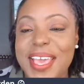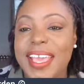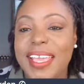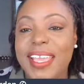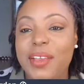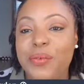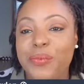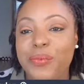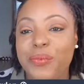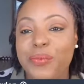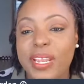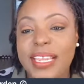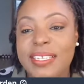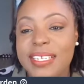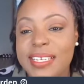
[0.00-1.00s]
He
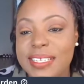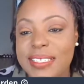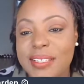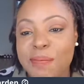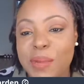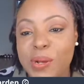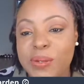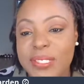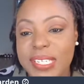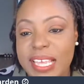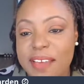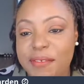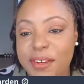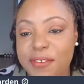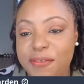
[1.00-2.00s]
really does the most,
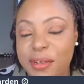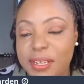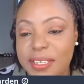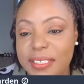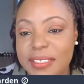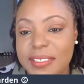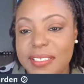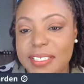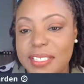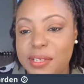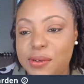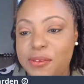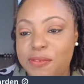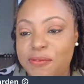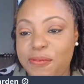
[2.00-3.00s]
Lavender, for luck.
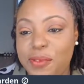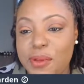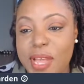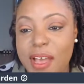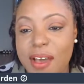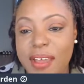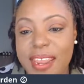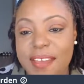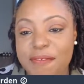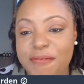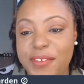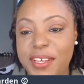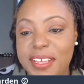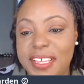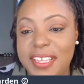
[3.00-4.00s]
So if you call that
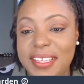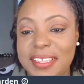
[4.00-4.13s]
fun,